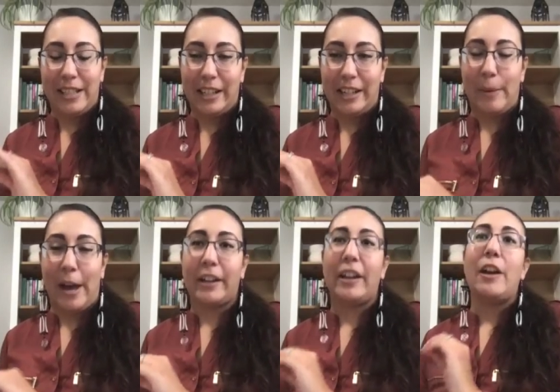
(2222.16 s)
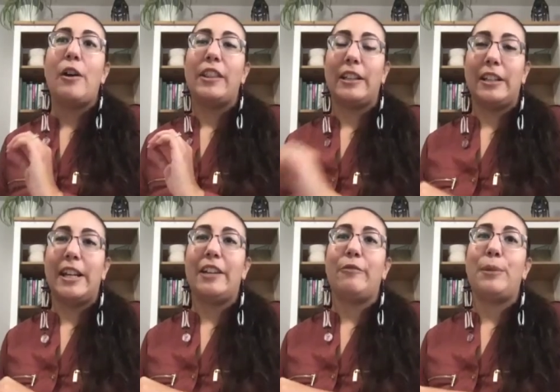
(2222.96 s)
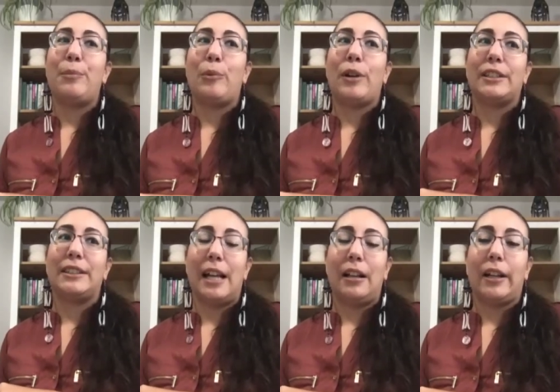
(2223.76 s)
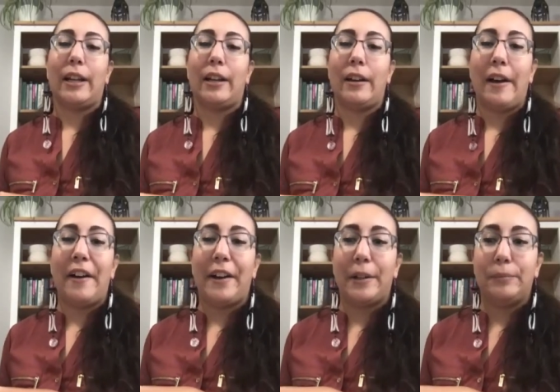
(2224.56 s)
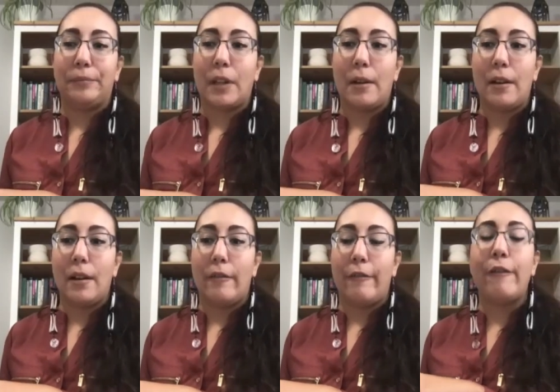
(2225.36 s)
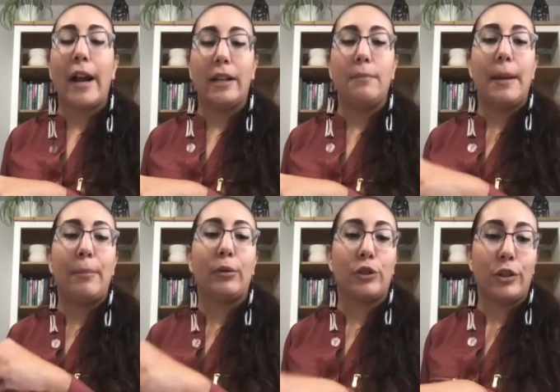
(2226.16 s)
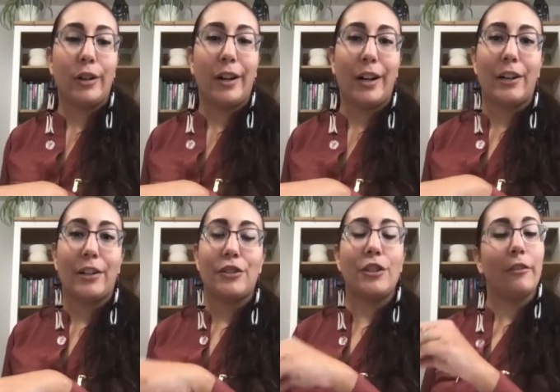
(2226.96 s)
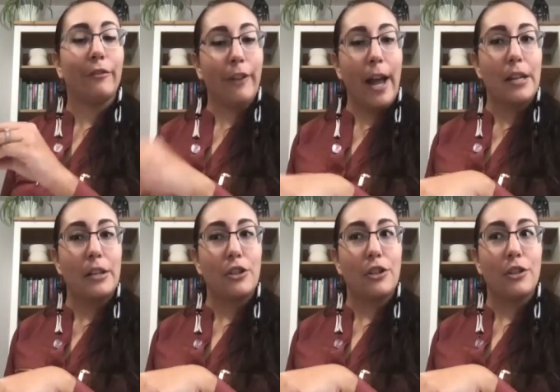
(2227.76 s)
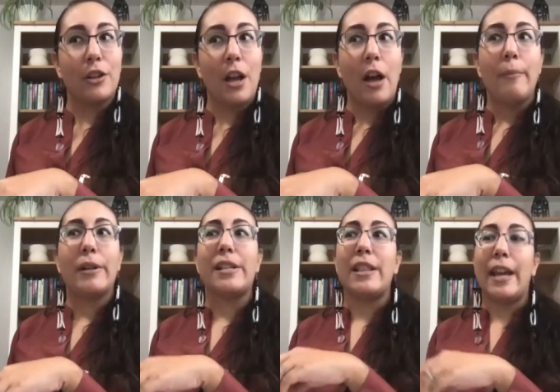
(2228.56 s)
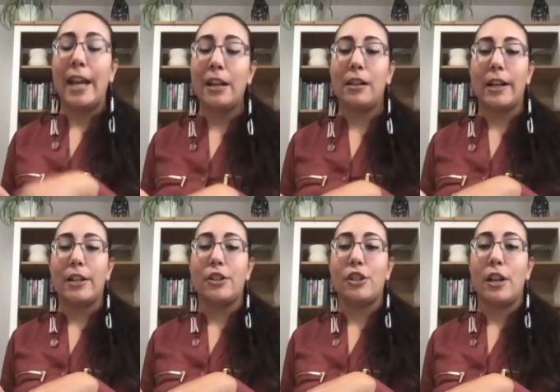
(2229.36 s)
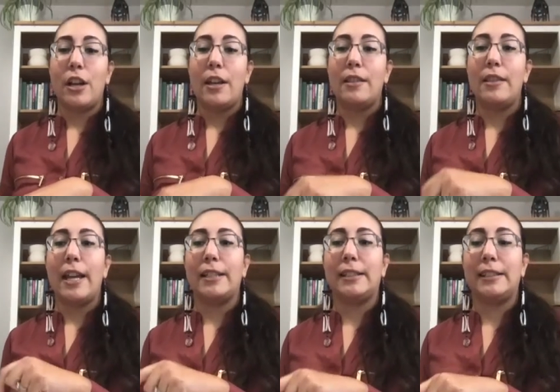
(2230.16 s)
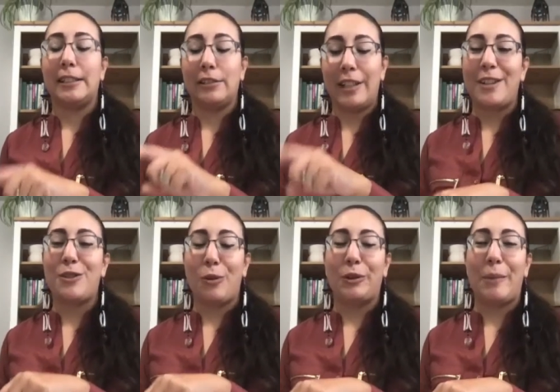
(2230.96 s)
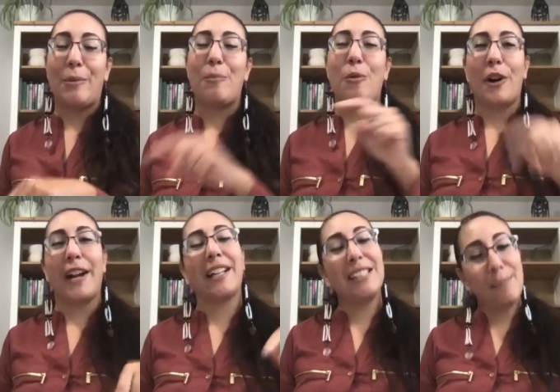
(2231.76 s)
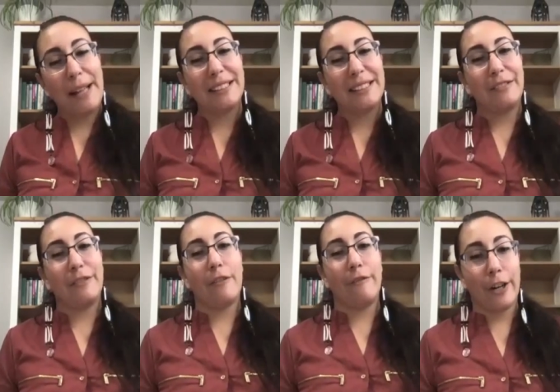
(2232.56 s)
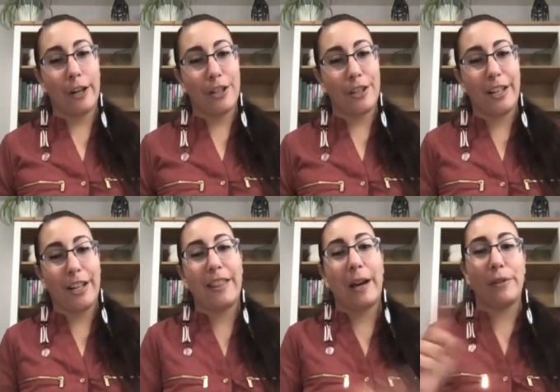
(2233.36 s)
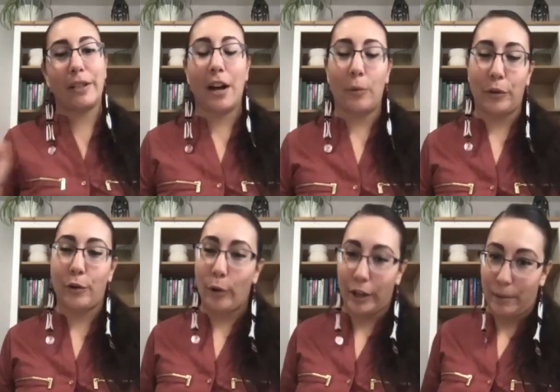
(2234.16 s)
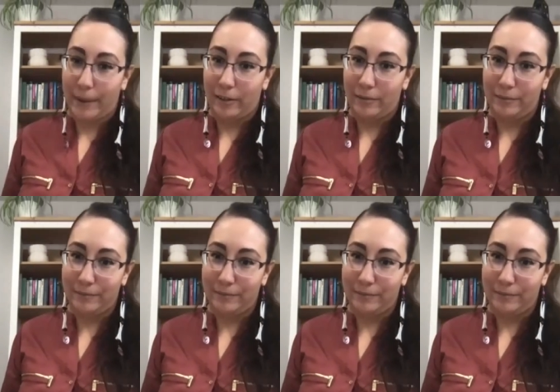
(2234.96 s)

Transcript: is in Quebec, that the Native people were selling um, fine maple sugar to the French, but to the English, they, they sold them a more expensive version that was cut with cornmeal.